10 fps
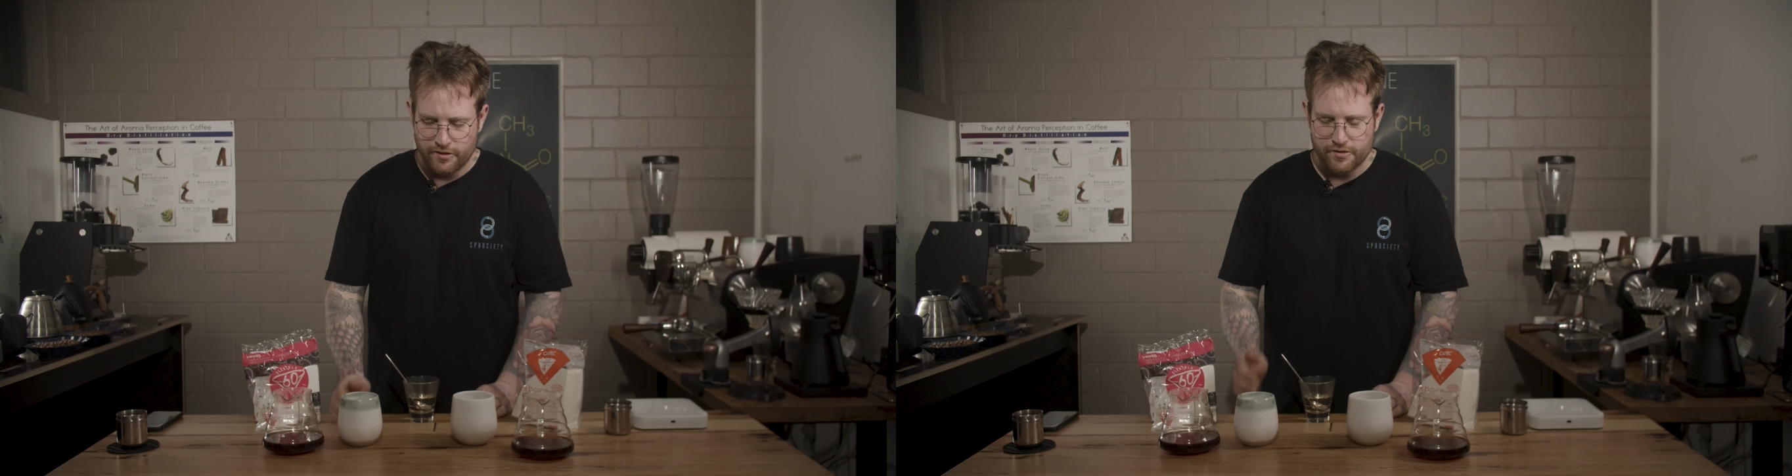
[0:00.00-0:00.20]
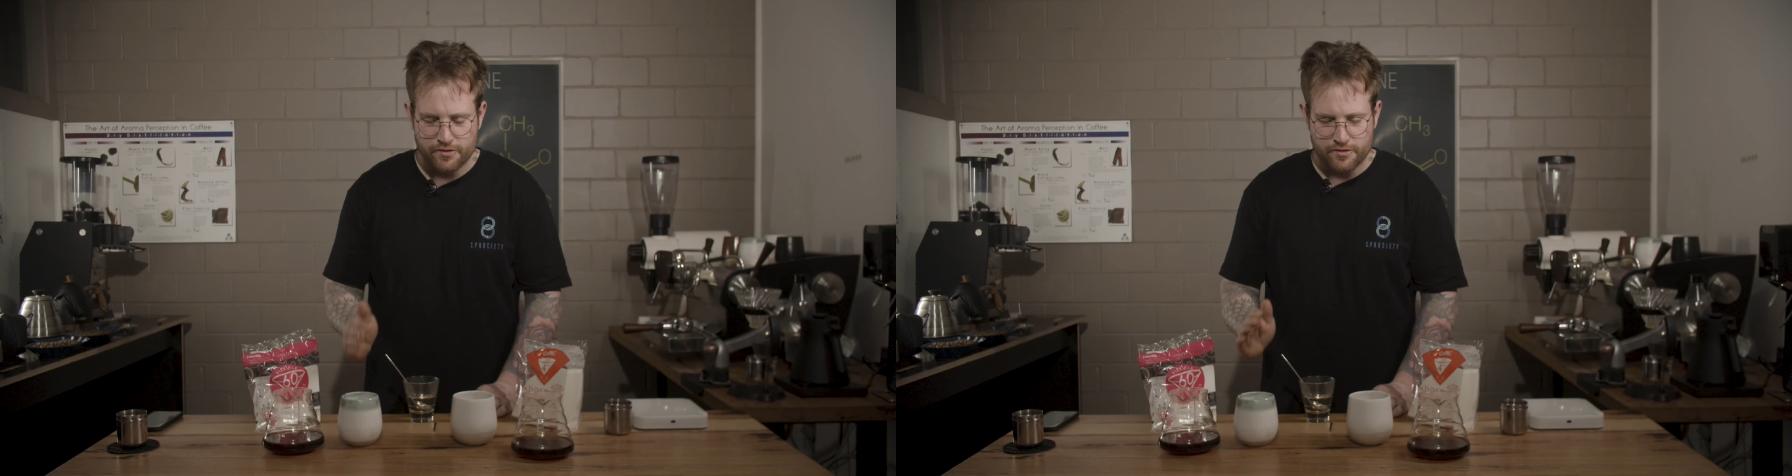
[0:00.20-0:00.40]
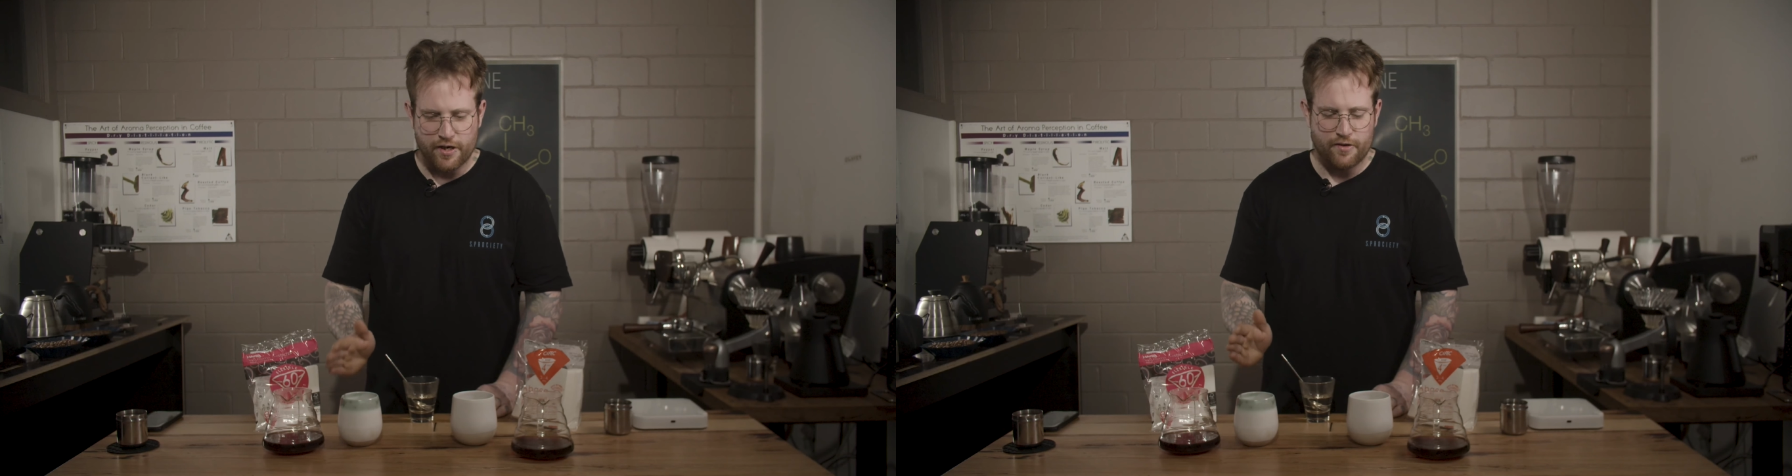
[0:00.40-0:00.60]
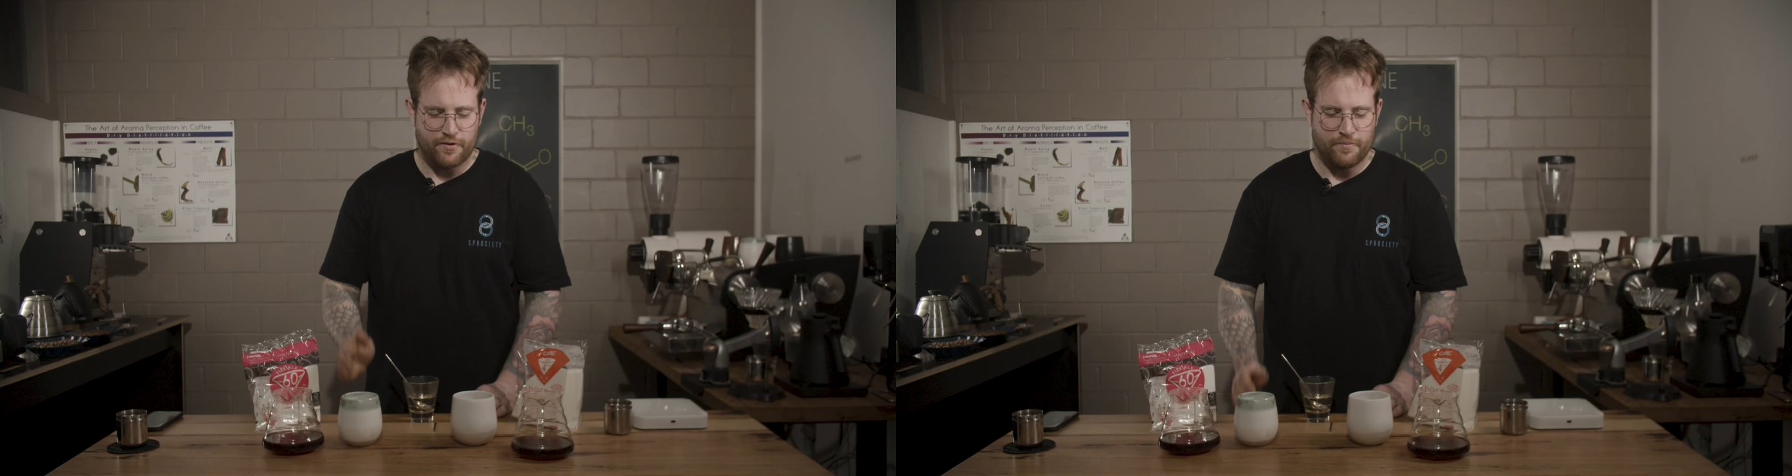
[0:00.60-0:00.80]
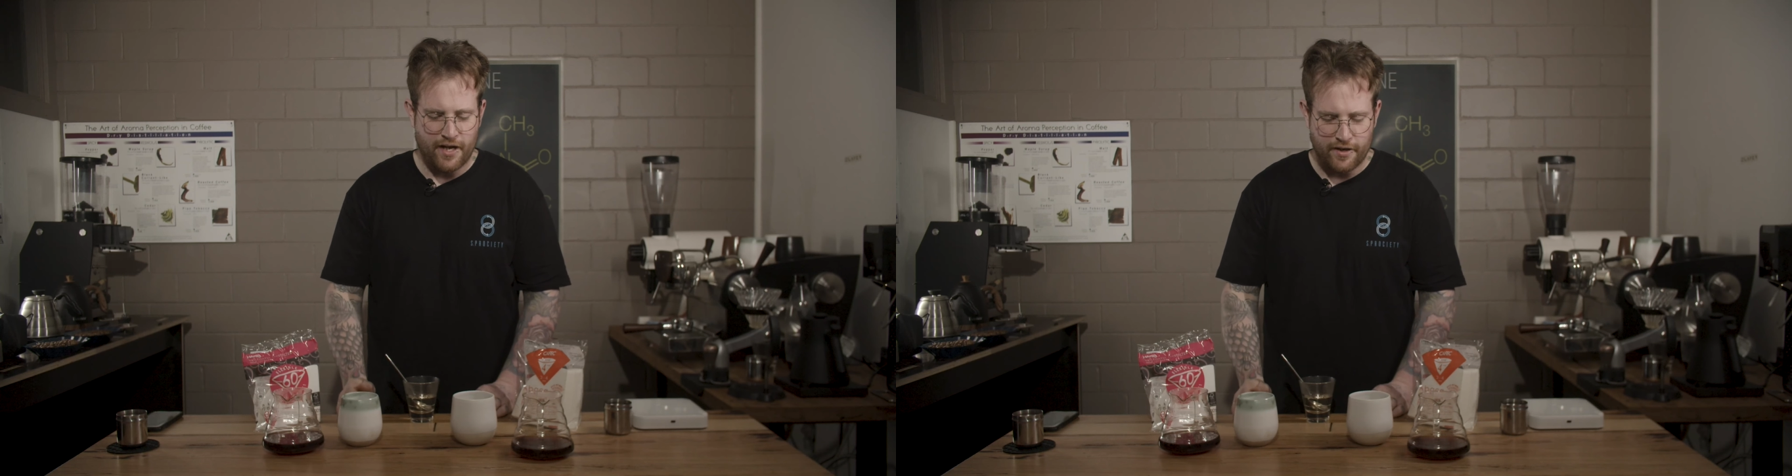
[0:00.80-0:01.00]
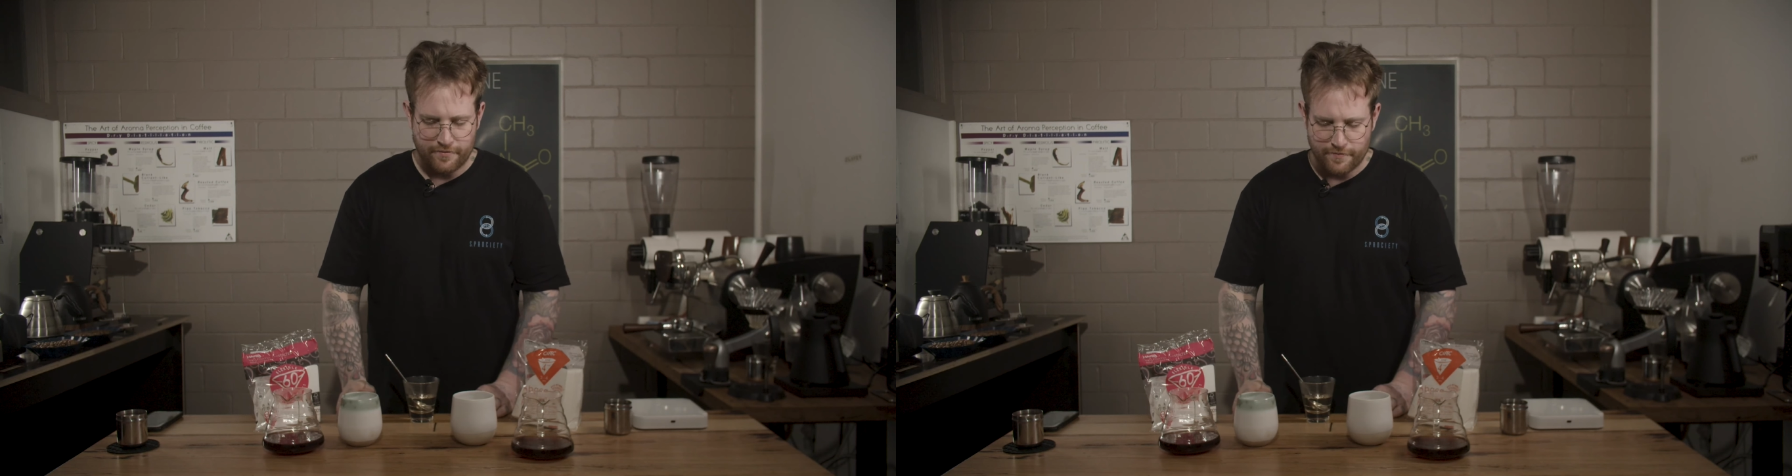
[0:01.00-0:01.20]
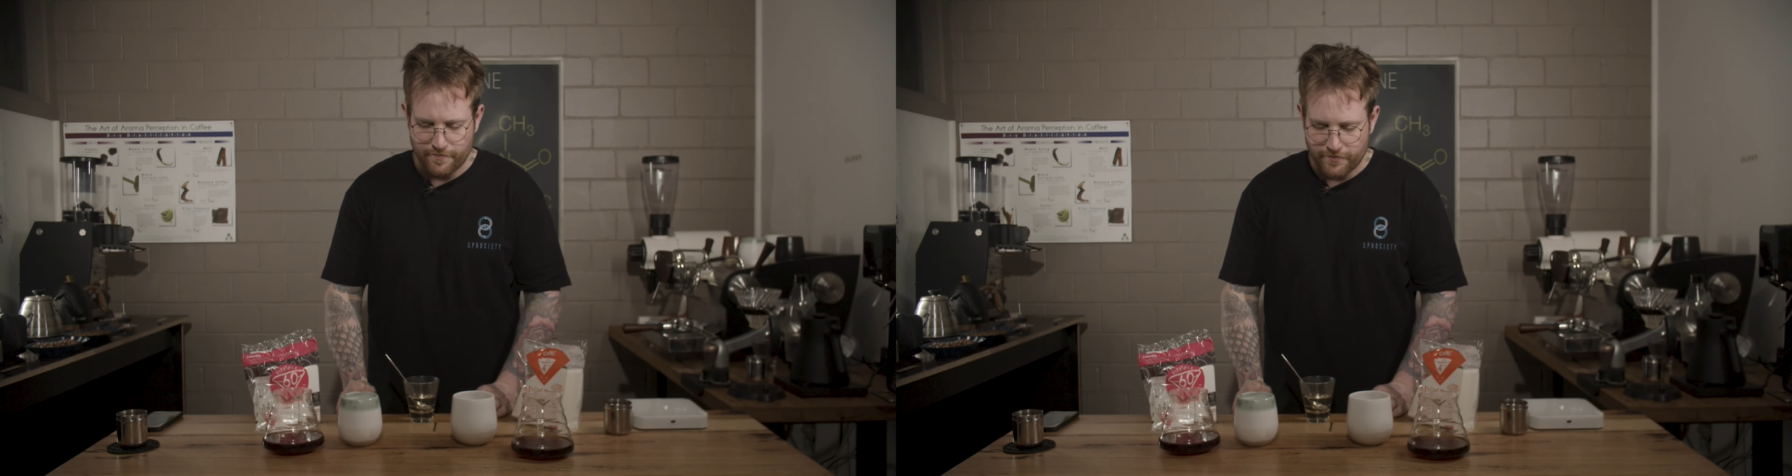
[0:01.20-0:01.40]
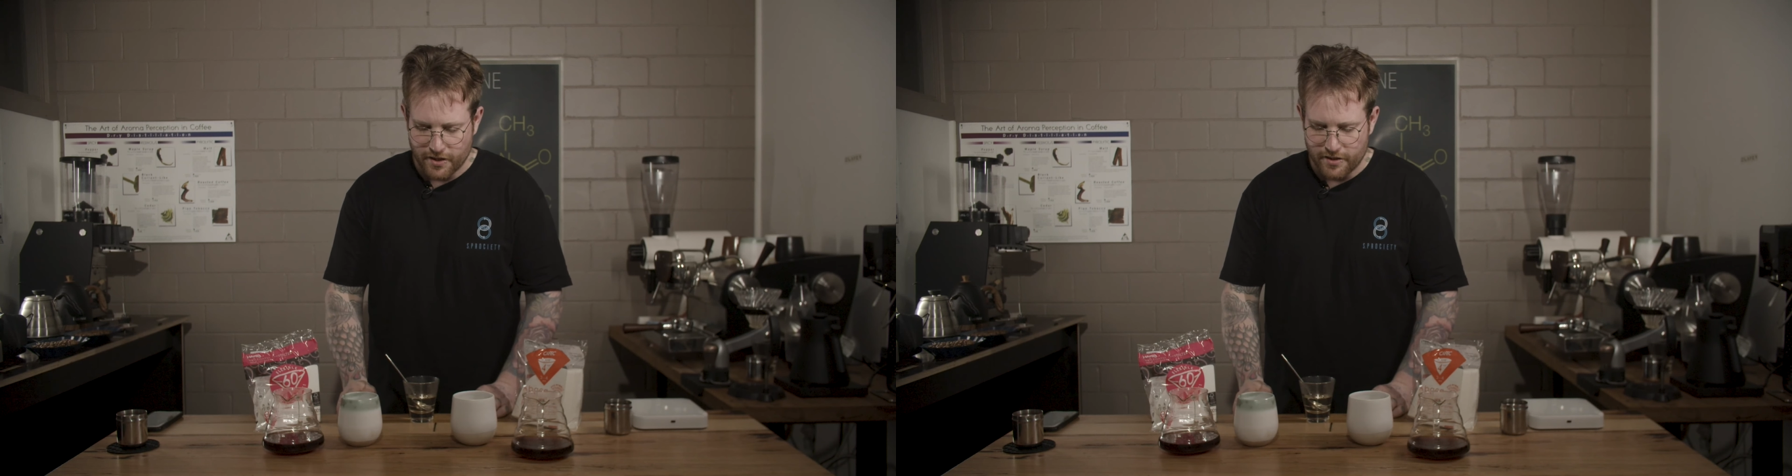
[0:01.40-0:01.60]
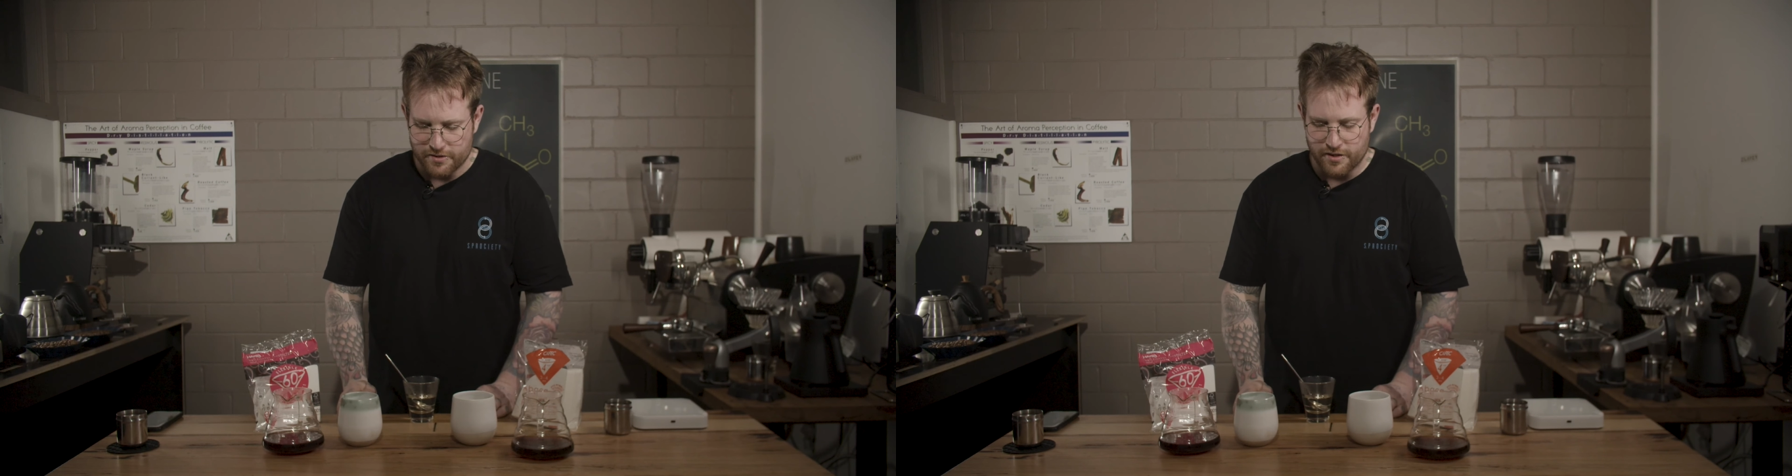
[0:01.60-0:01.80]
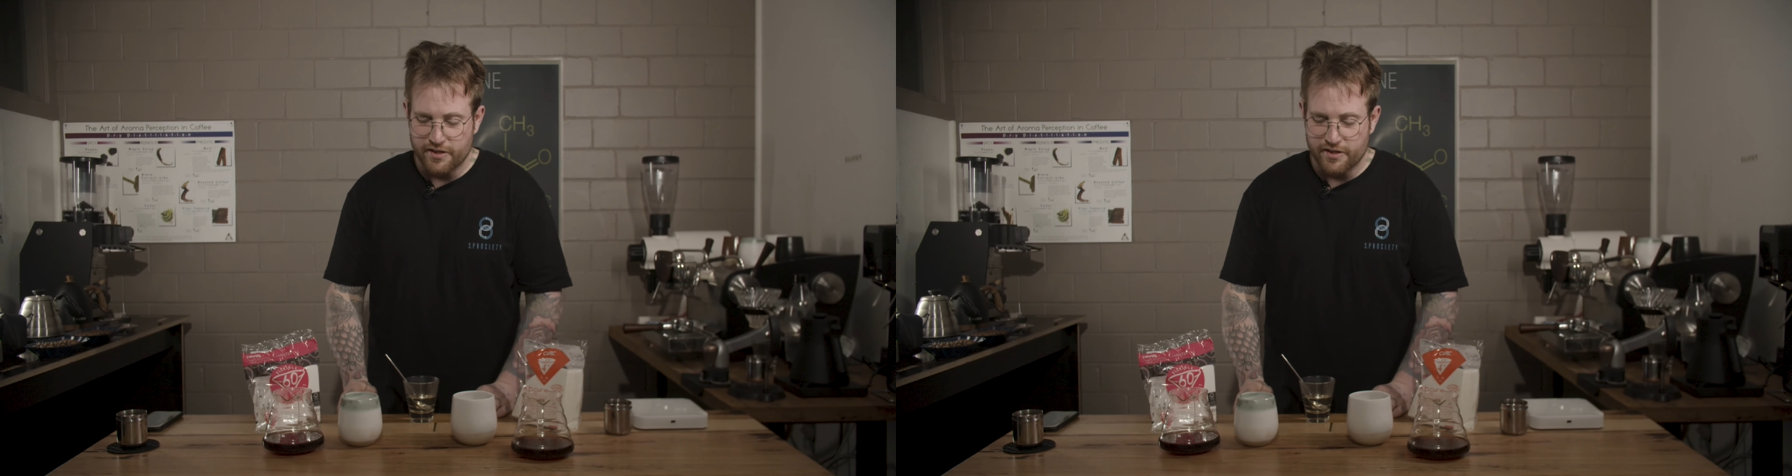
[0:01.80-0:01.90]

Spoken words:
straight off the bat. So